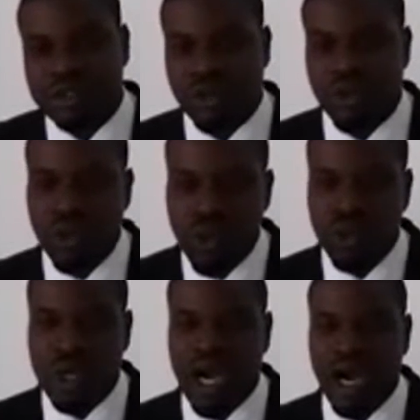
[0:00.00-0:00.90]
to
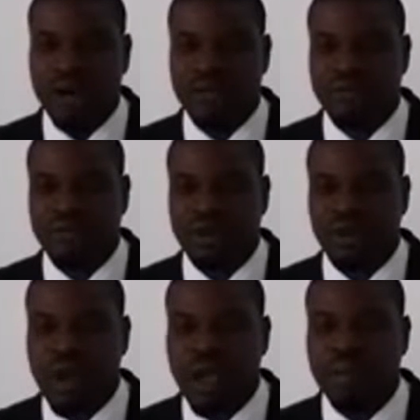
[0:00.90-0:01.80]
look out for the
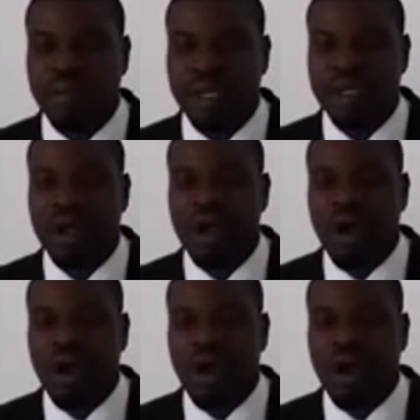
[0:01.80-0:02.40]
well-being